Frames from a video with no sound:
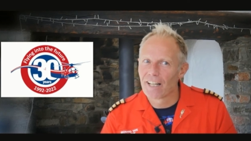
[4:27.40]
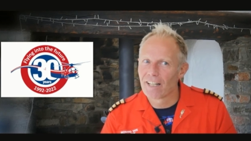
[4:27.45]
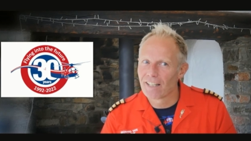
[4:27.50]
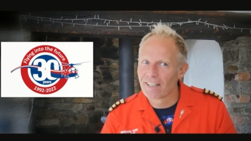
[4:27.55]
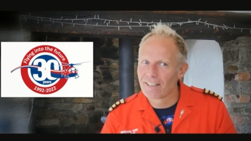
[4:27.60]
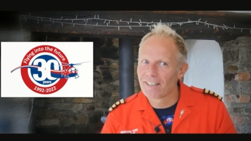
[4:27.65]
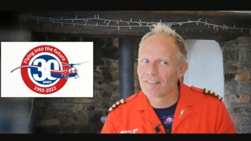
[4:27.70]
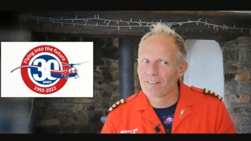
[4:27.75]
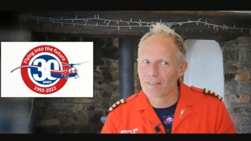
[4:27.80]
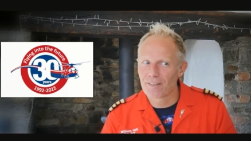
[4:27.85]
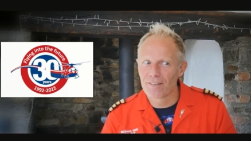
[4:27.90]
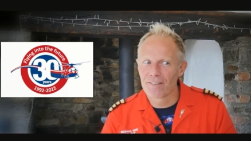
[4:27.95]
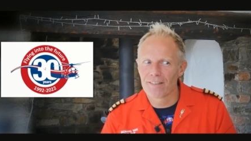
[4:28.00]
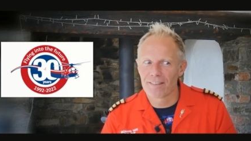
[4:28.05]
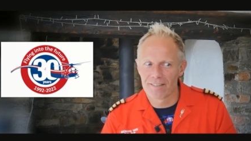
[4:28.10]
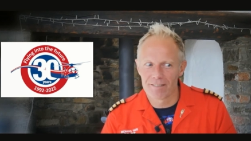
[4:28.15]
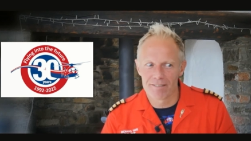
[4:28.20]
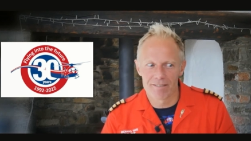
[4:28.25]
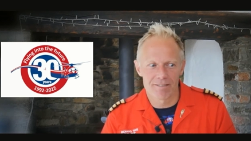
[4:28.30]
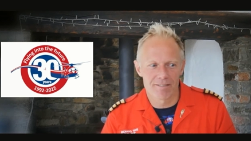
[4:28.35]
and it's
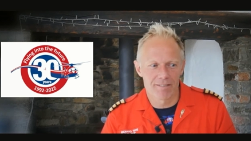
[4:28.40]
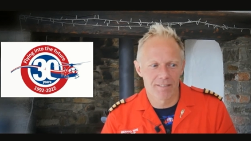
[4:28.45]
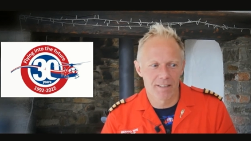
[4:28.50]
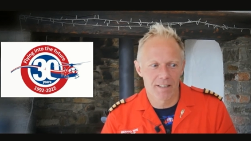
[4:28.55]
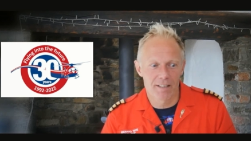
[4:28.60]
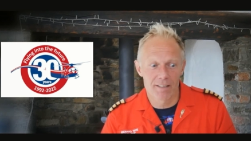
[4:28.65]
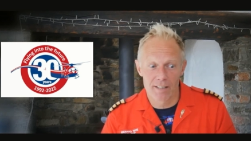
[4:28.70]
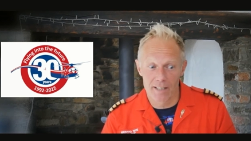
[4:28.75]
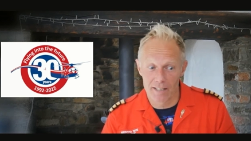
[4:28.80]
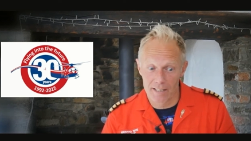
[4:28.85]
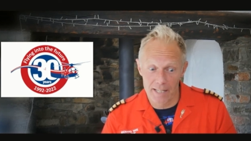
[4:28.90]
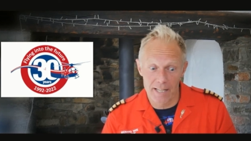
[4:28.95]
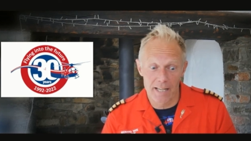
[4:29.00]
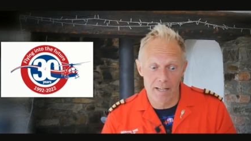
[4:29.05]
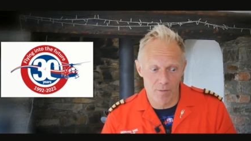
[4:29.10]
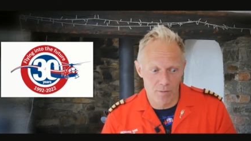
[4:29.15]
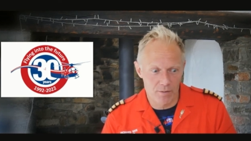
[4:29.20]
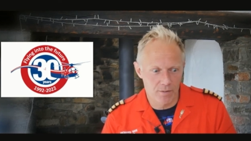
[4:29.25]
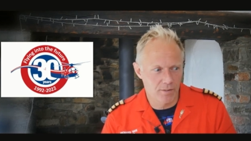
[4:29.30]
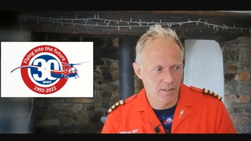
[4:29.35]
quite and
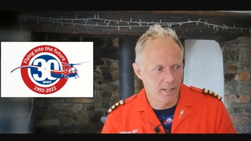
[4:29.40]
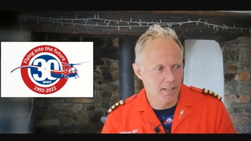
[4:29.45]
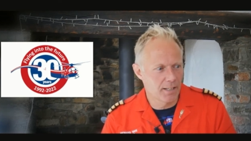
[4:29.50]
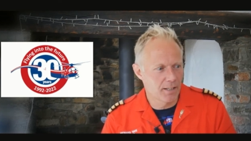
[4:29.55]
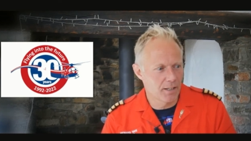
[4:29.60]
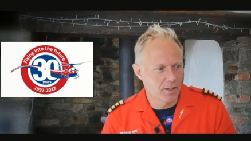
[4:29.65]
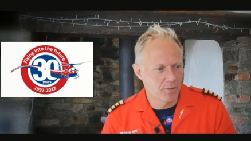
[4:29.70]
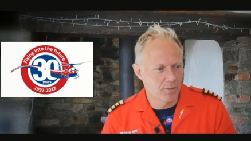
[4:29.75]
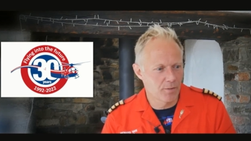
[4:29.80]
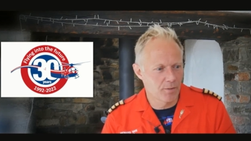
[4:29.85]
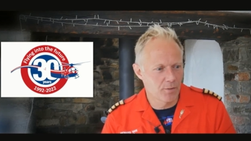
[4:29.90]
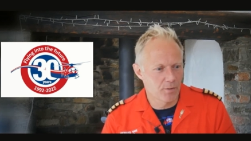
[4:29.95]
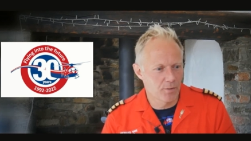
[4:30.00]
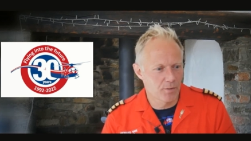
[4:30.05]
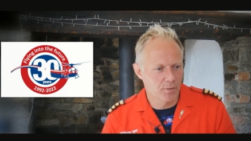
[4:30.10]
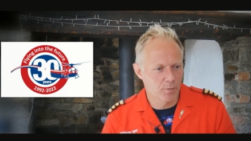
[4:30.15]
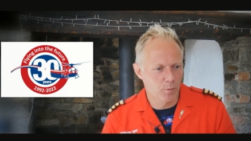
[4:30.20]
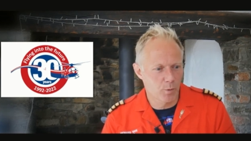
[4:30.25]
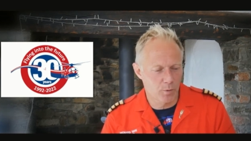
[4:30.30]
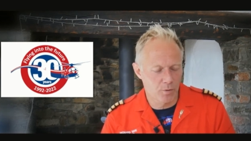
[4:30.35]
now as taking over
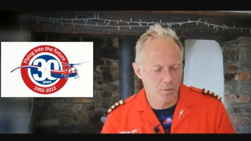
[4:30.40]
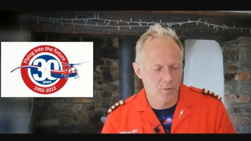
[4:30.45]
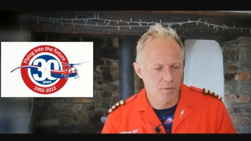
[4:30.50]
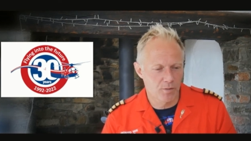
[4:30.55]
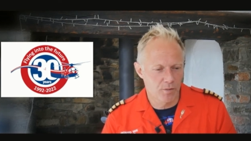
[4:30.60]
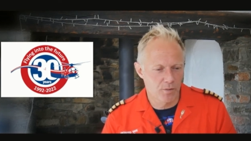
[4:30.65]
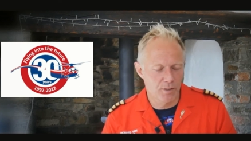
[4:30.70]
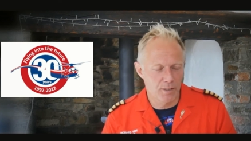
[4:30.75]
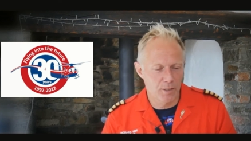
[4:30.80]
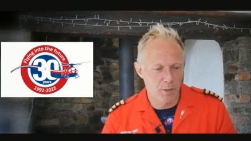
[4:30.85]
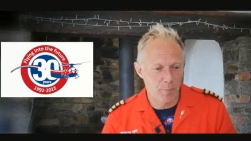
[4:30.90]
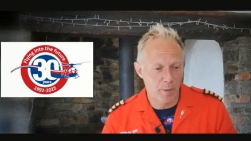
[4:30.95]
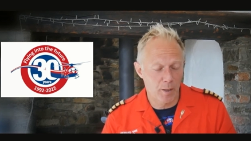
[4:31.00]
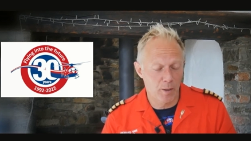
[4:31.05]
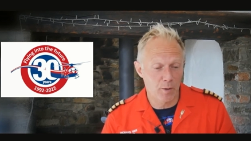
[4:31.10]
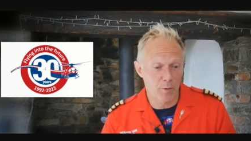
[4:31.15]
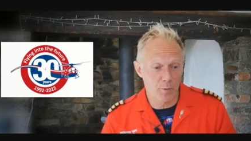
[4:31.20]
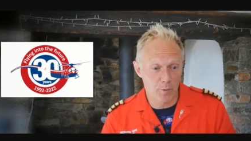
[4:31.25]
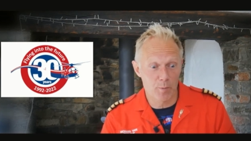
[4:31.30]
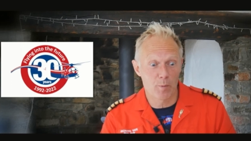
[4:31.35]
as well, senior
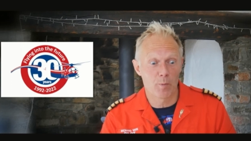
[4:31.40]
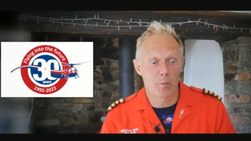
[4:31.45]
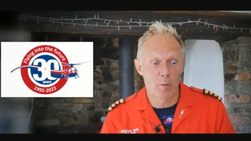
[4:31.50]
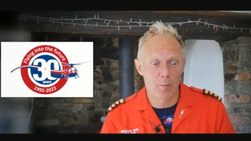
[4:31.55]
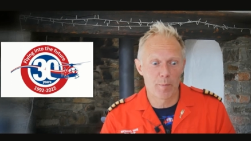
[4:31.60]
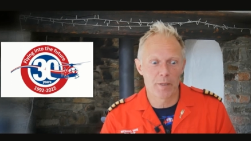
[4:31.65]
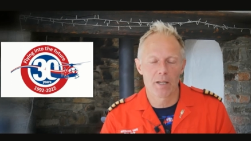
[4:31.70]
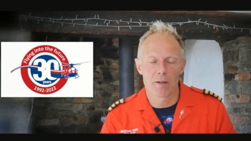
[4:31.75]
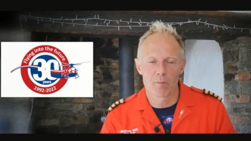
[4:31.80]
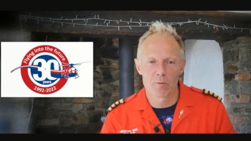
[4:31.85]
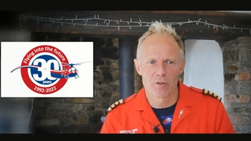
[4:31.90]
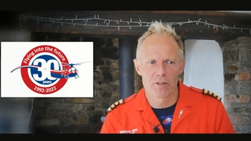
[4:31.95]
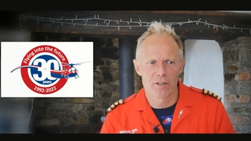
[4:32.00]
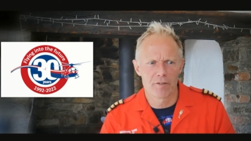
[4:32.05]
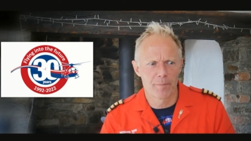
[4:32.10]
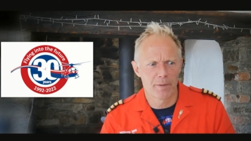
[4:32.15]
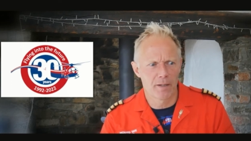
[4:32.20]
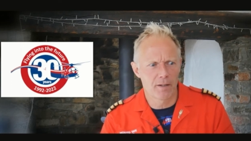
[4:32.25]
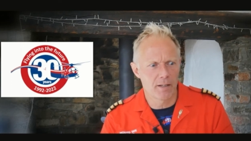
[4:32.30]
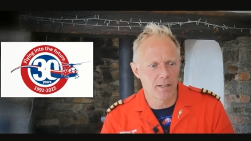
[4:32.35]
pilot will become
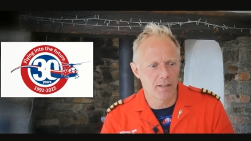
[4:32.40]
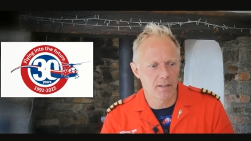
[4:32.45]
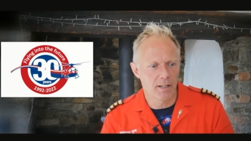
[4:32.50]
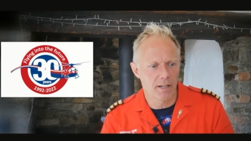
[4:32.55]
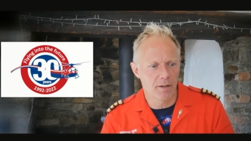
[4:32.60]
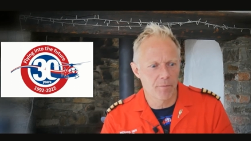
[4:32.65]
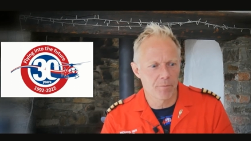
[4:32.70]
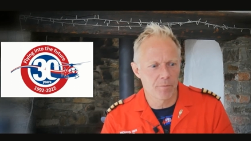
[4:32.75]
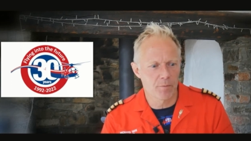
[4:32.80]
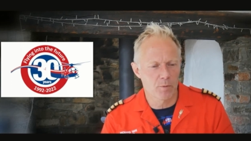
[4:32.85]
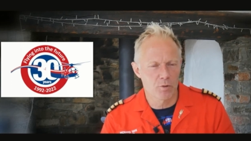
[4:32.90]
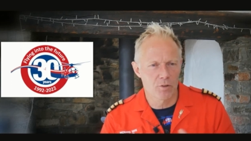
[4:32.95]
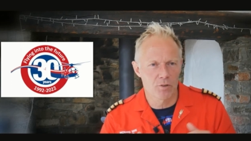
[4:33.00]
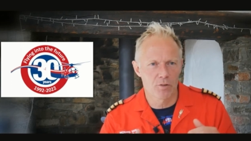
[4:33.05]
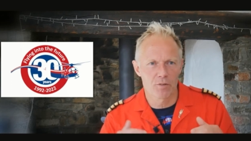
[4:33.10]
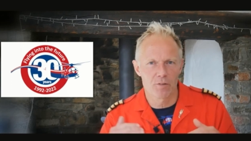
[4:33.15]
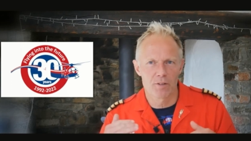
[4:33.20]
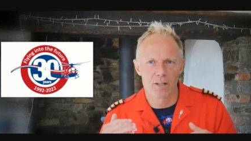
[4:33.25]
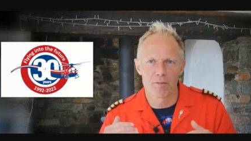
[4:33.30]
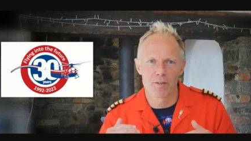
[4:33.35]
chief pilot. Um, we're
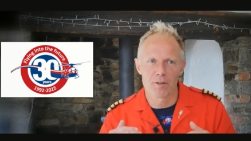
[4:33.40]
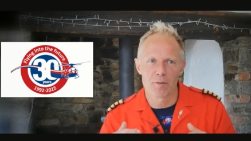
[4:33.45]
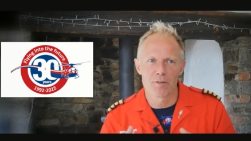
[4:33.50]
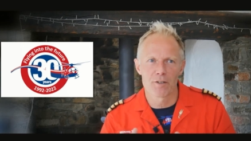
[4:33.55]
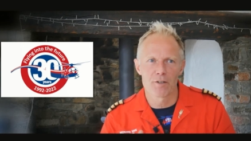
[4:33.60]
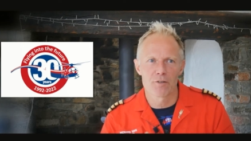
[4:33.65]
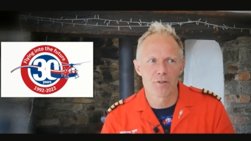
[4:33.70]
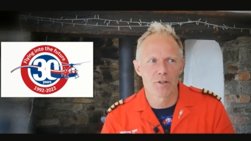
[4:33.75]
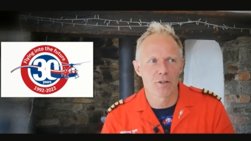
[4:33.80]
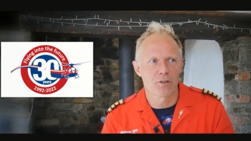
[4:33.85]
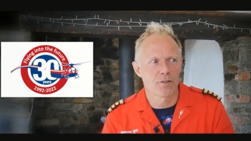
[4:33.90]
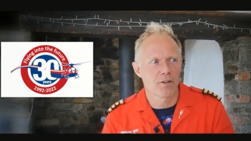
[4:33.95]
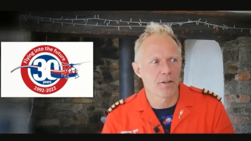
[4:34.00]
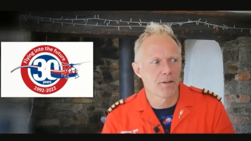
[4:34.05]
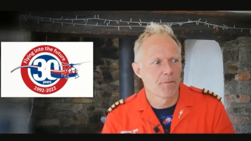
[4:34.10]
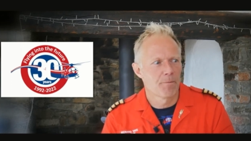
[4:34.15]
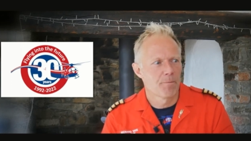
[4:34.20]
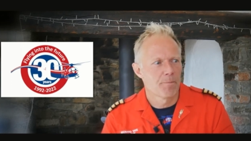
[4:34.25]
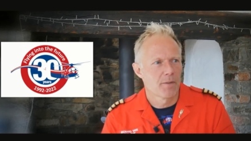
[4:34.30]
just having a restructure.